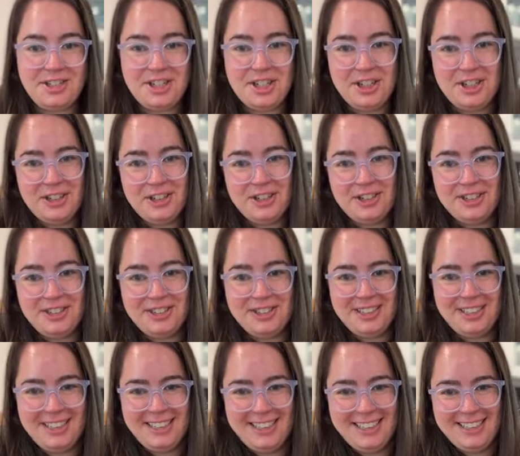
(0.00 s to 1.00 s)

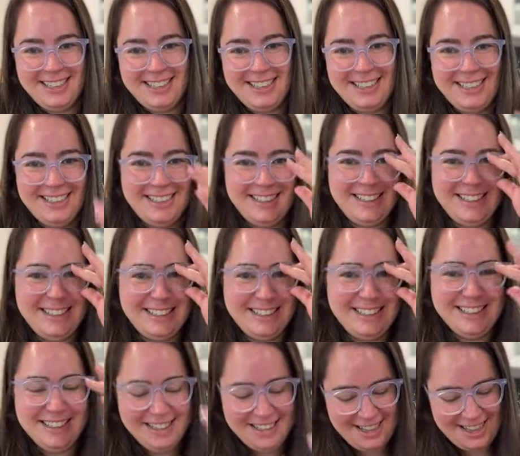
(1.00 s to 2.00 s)
June.
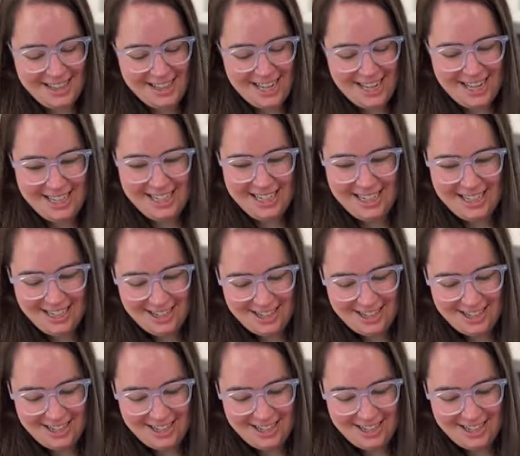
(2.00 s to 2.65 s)
Thank